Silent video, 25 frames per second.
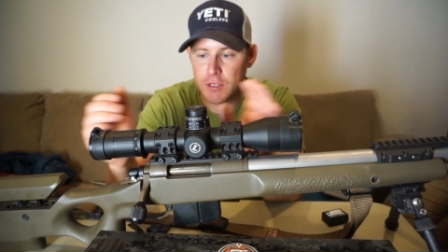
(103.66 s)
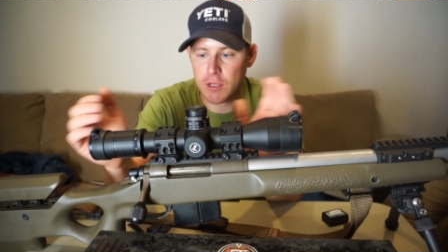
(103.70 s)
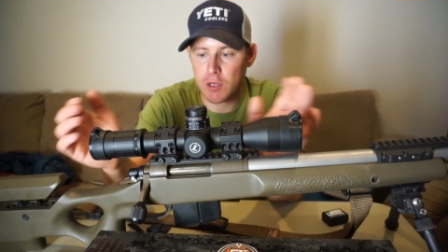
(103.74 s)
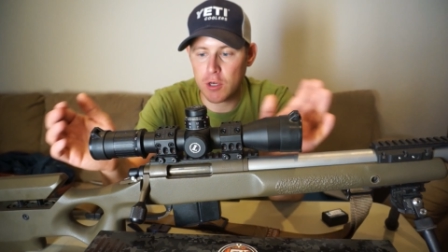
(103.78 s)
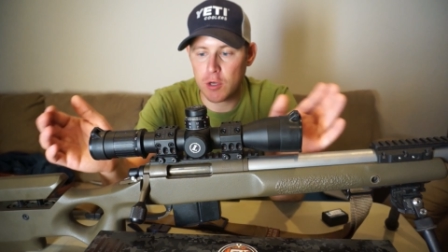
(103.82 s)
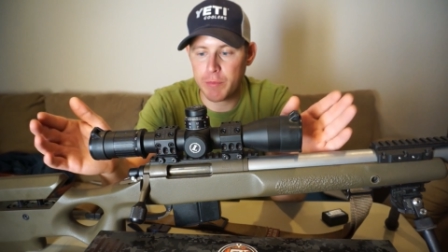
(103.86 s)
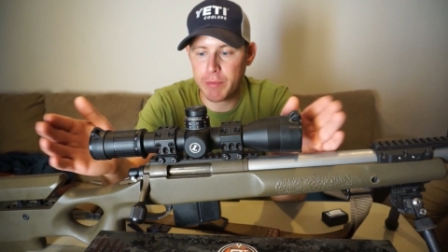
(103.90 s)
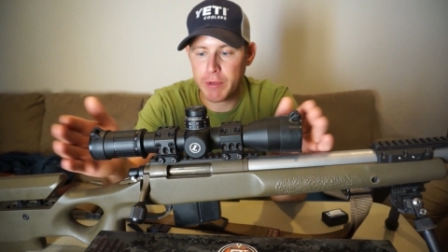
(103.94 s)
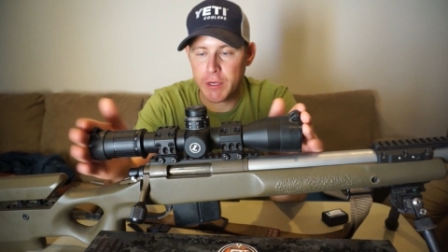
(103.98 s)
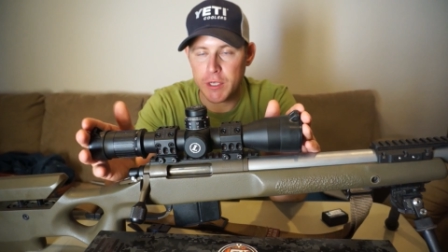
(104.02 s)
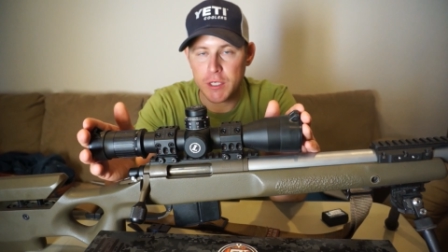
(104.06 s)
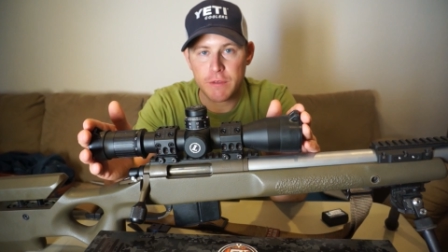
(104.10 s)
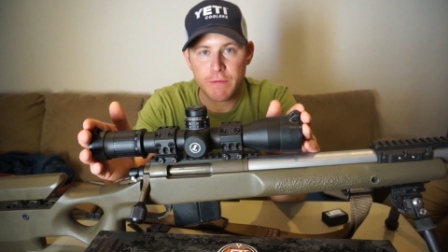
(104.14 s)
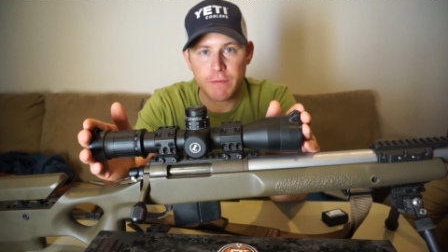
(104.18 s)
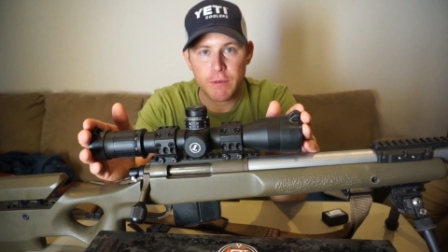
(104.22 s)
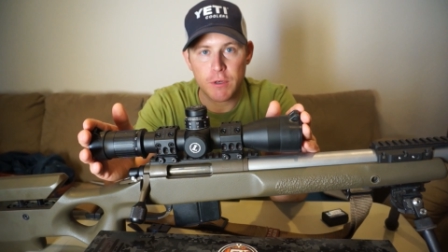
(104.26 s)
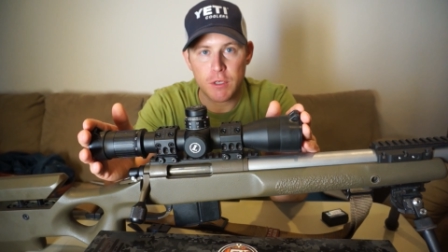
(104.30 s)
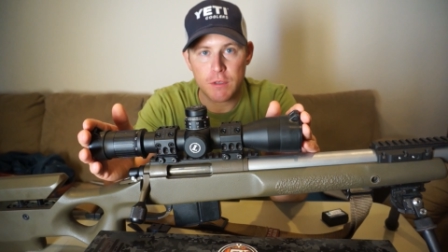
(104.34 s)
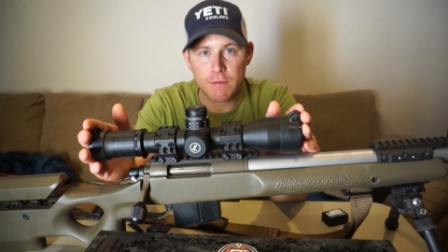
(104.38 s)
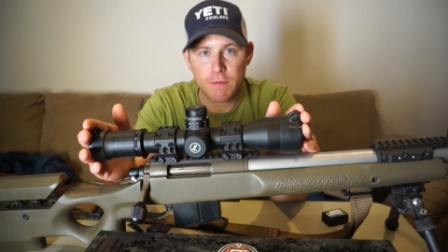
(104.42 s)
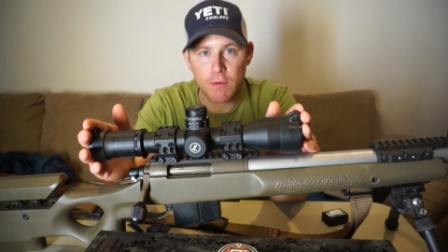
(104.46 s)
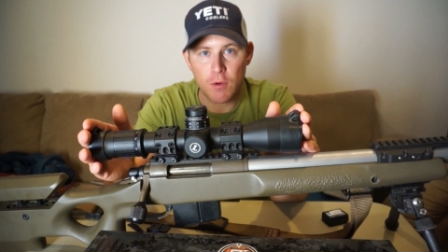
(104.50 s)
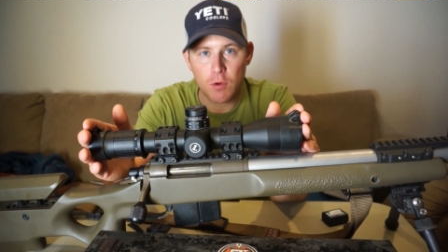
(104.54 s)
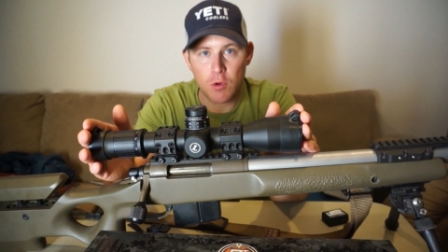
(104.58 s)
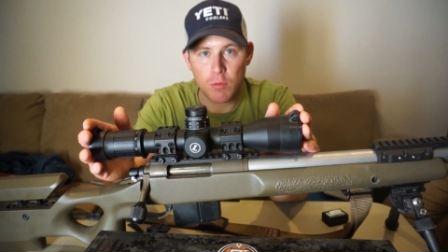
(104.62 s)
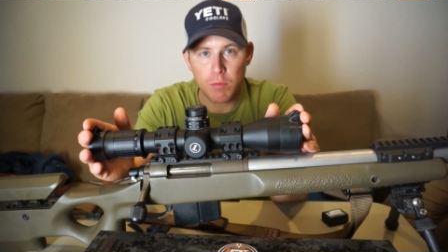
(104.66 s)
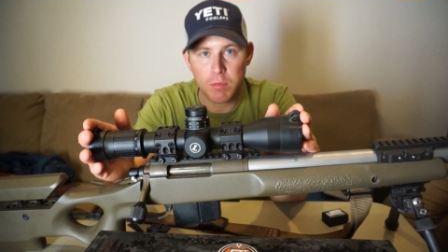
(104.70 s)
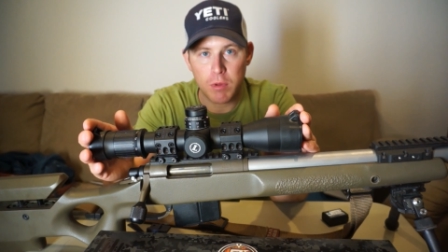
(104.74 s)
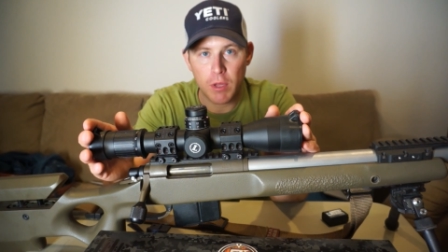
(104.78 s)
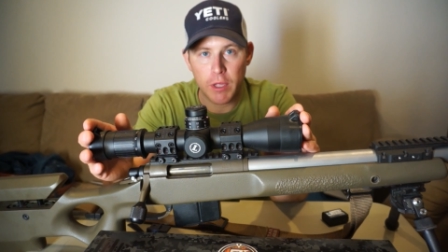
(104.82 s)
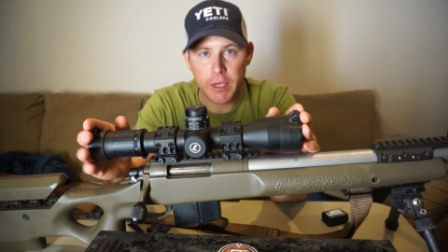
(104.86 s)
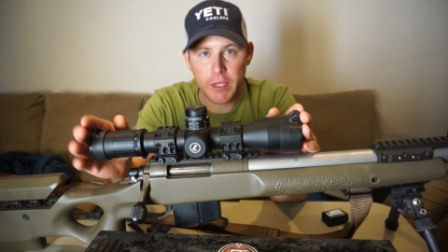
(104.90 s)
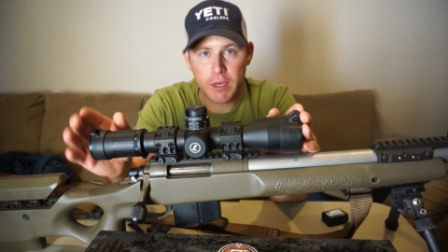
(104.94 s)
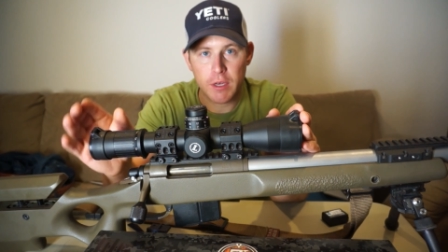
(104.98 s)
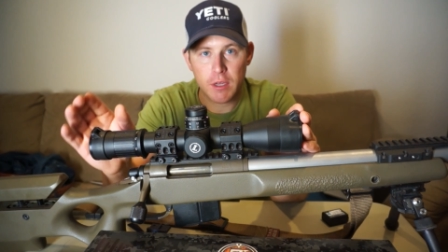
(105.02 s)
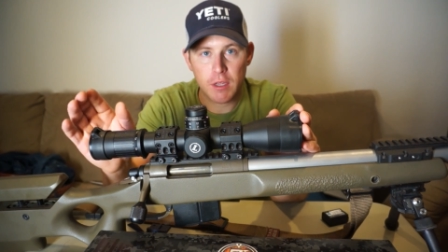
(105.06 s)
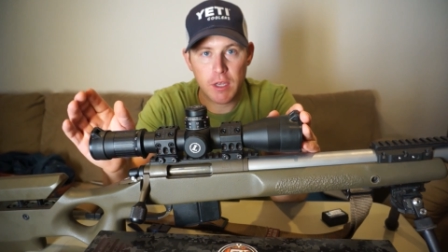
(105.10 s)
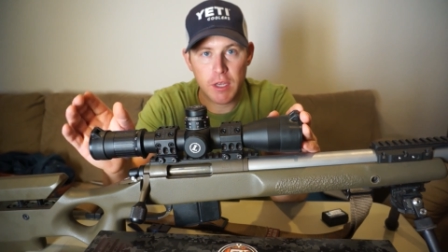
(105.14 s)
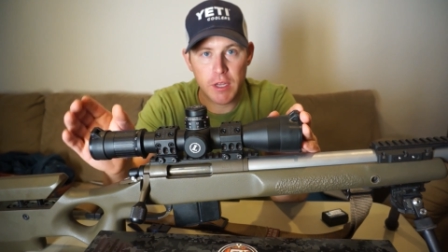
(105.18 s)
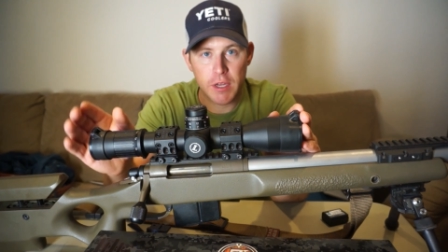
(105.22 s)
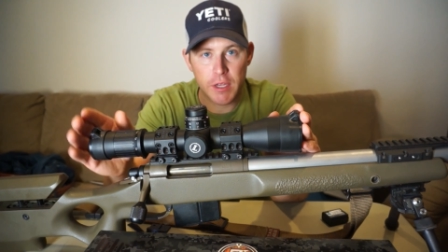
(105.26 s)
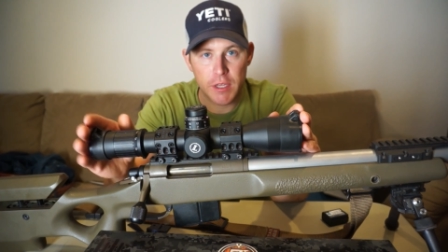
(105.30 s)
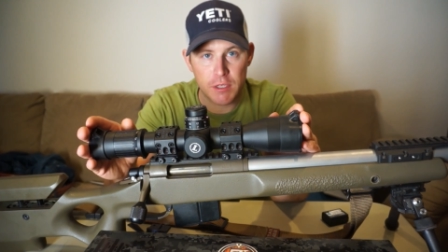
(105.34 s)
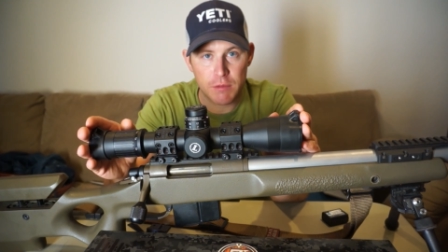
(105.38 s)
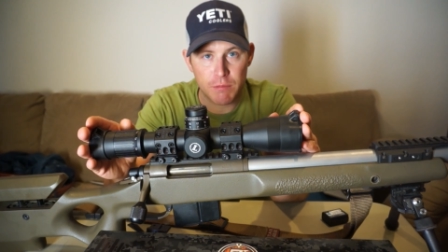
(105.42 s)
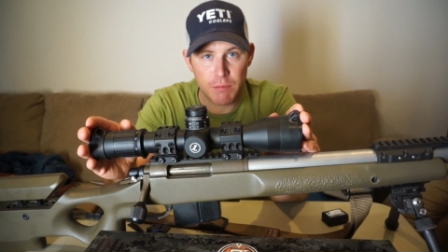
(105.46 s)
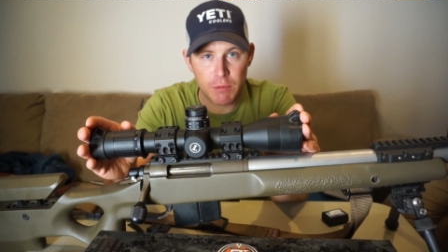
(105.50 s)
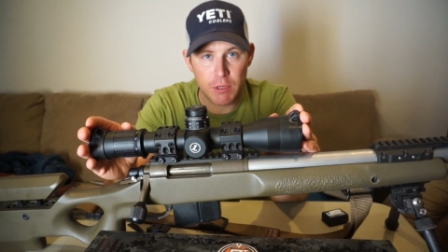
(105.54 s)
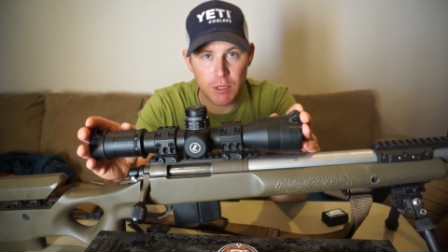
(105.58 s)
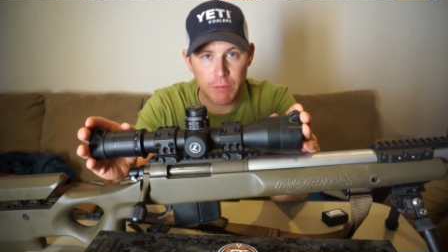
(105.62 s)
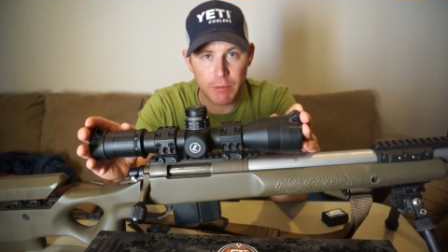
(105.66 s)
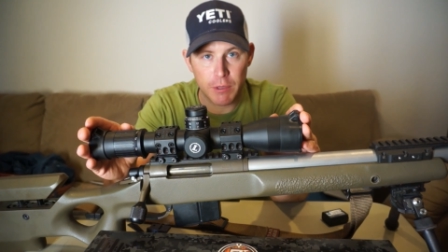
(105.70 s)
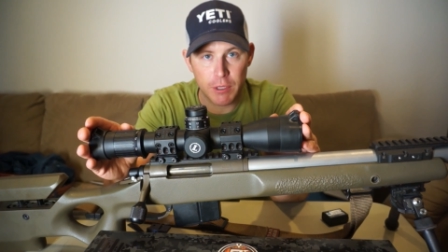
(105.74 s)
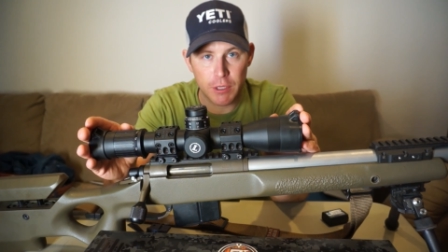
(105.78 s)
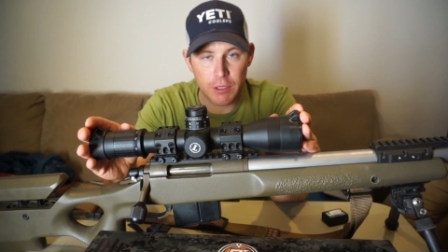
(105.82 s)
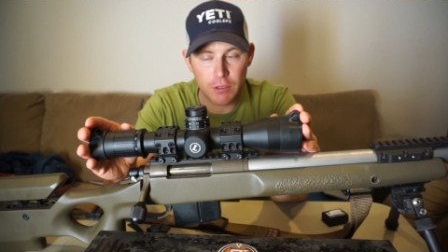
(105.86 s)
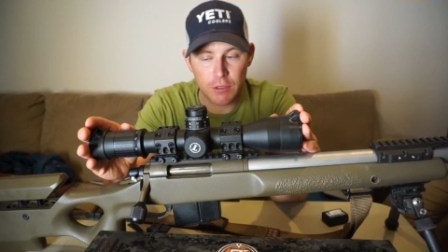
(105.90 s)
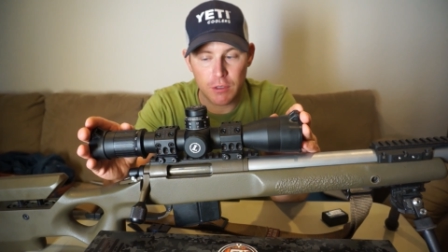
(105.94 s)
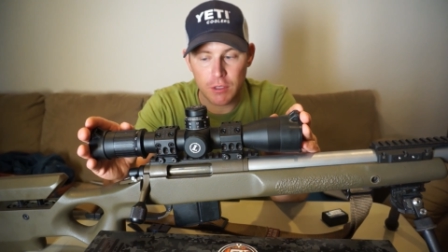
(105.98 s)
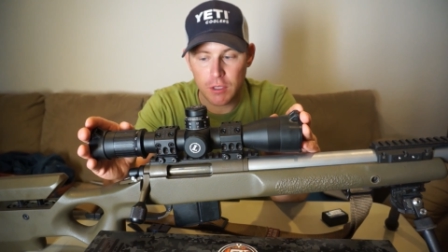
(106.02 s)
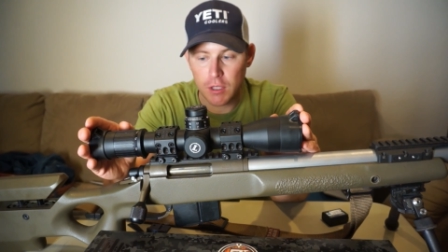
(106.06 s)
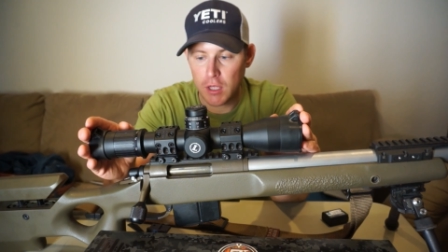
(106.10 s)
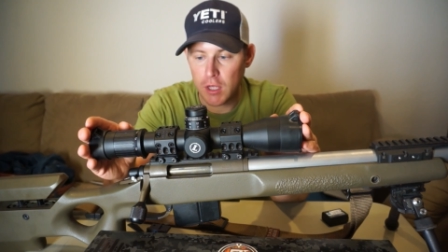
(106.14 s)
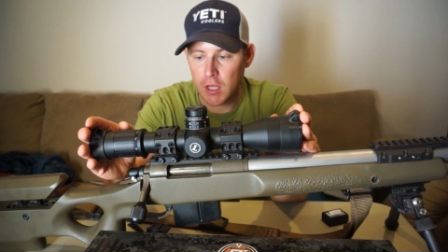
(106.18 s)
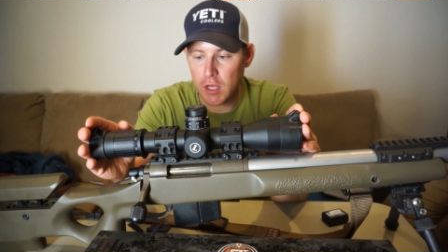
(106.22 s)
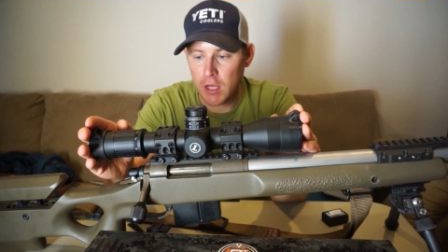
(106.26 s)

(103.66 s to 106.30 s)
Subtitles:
scope: it is first focal plane. It is mil.